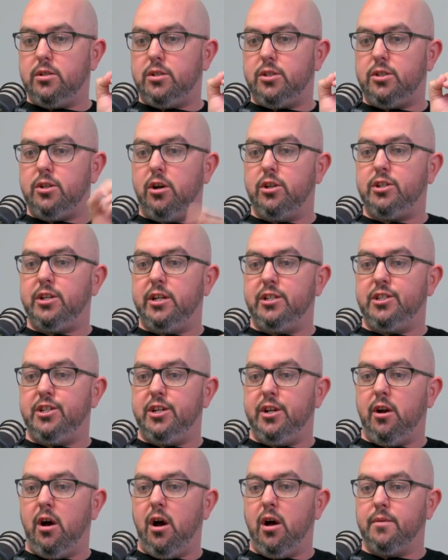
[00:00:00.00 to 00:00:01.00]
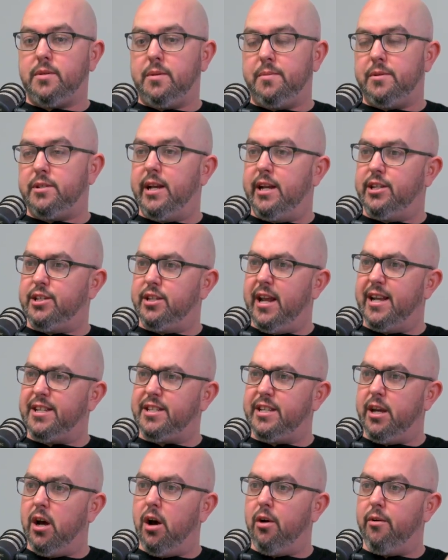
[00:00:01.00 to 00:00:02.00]
search engine optimization,
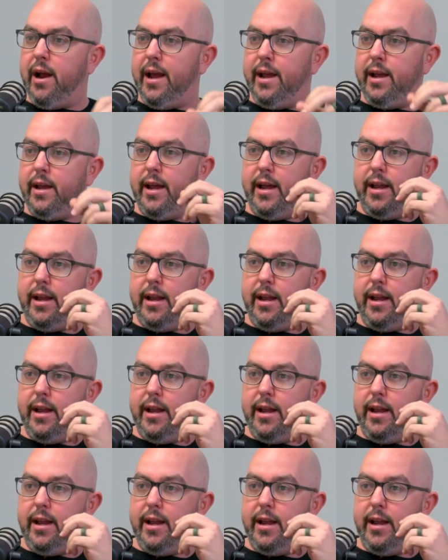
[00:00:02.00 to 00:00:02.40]
SEO, right?